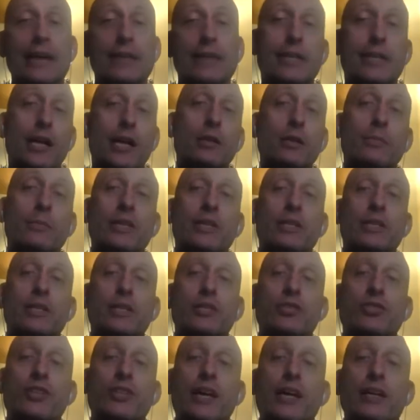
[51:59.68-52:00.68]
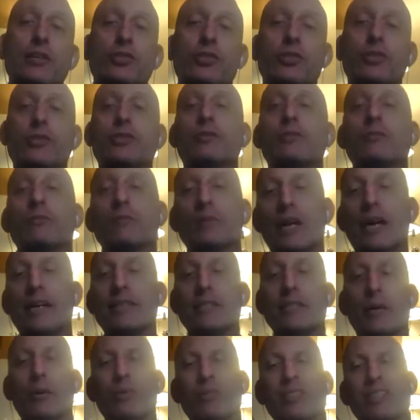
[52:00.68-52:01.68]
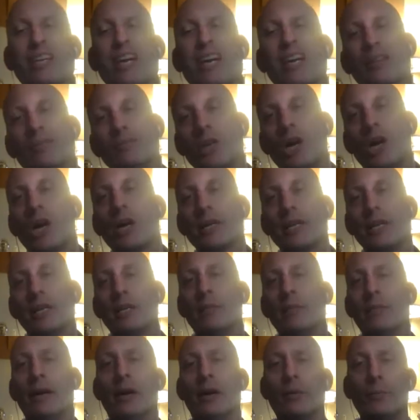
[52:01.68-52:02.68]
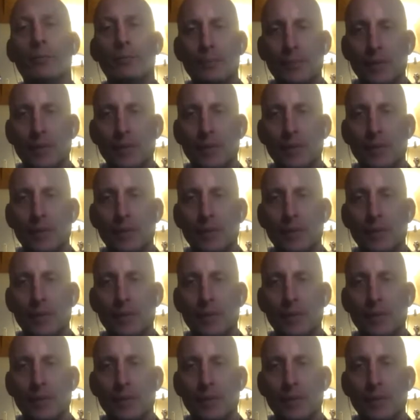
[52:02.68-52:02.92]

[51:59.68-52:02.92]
element is then, just as I was kind of talking about,